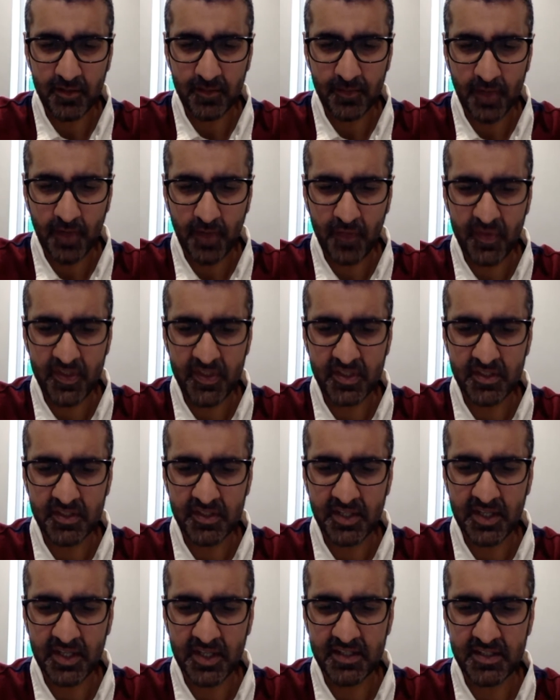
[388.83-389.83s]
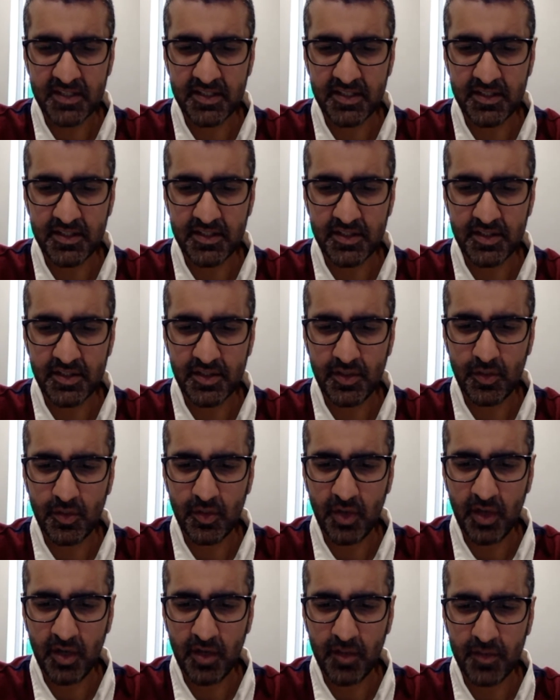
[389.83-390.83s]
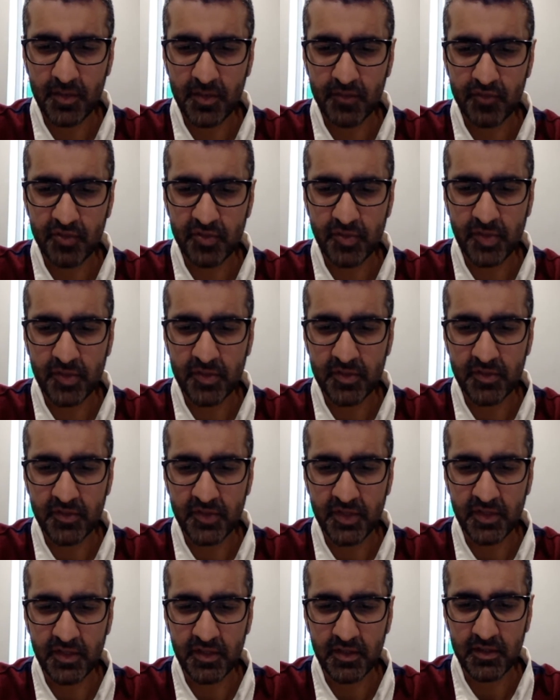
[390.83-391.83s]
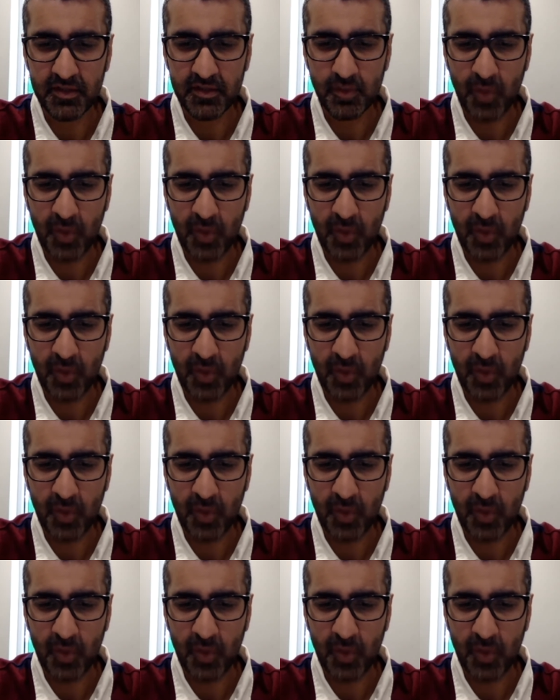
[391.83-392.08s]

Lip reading: officers exited two armed response vehicles,